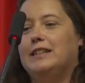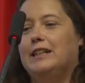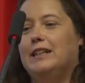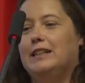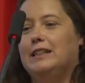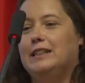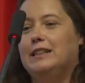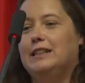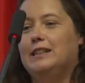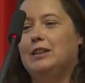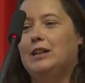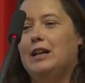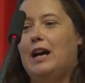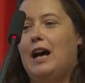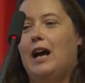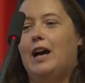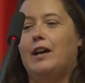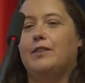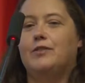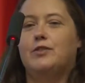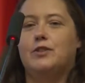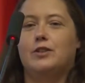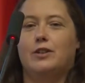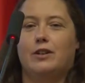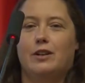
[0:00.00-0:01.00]

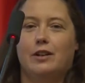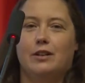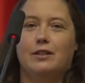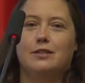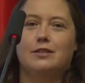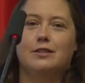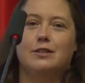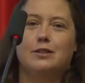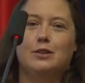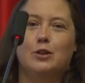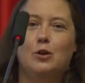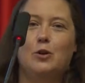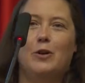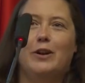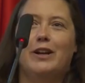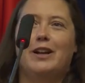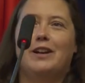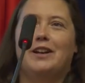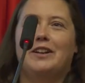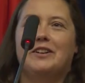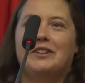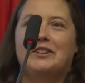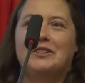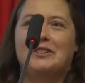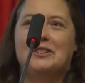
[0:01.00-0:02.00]
after quite a
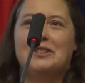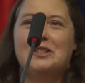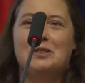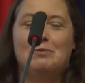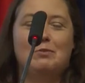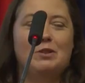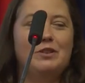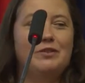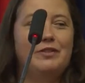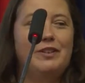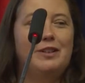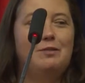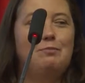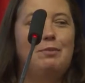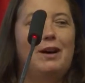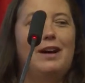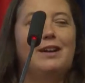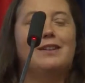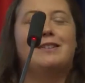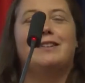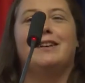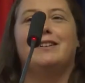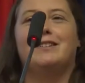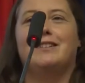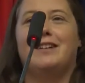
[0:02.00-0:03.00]
lot of customer
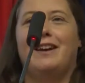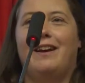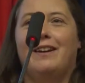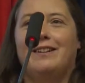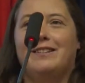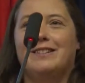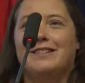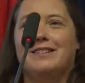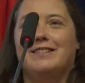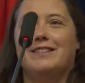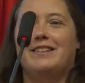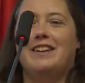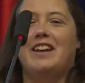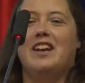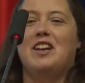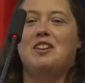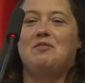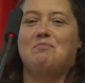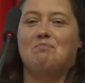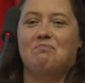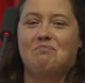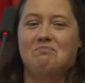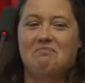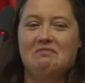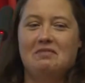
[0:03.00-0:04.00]
feedback, they changed the
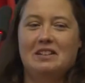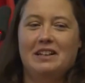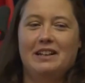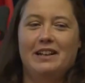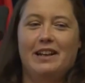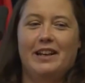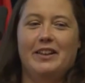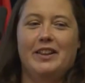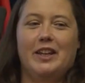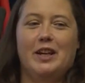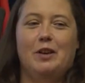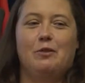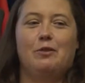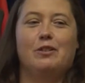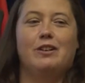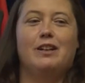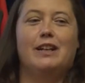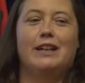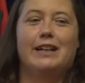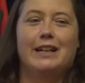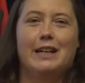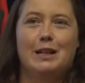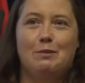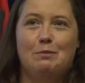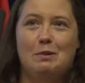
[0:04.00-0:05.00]
name, and they were a
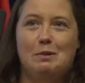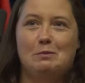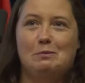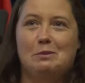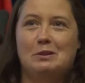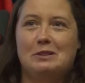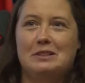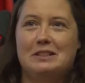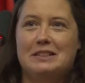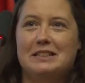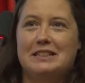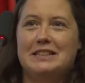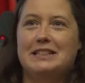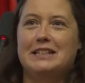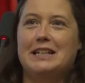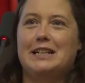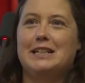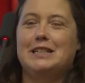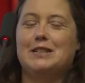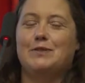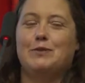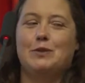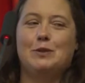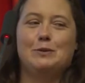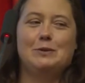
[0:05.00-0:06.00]
little bit more
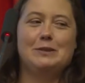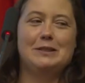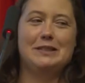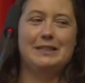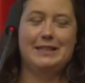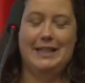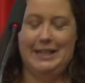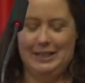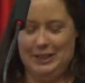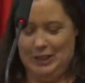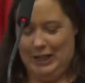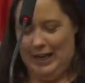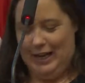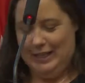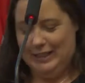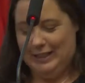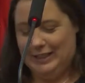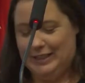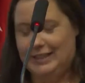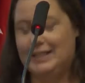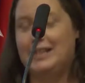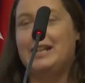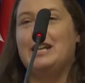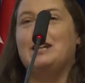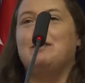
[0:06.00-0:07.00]
successful once they
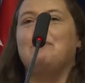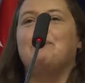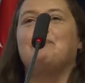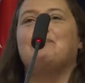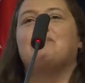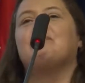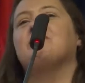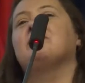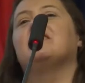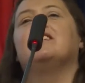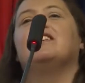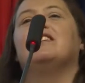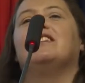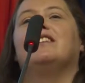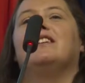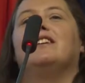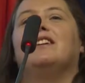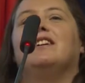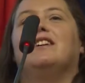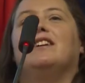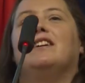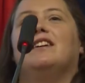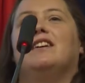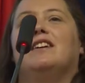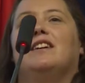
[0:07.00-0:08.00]
changed the name.
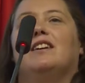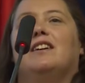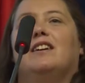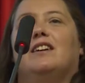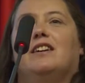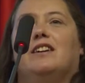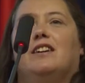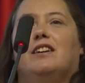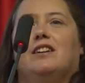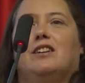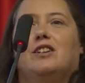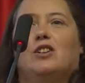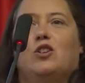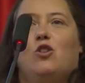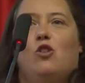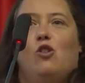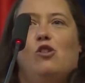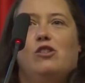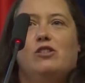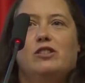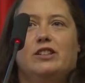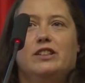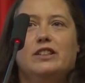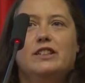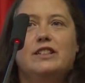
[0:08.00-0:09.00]

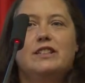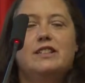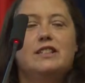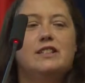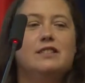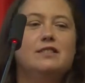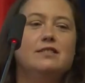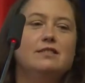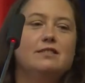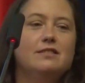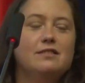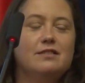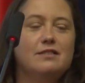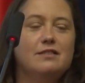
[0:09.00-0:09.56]
Coors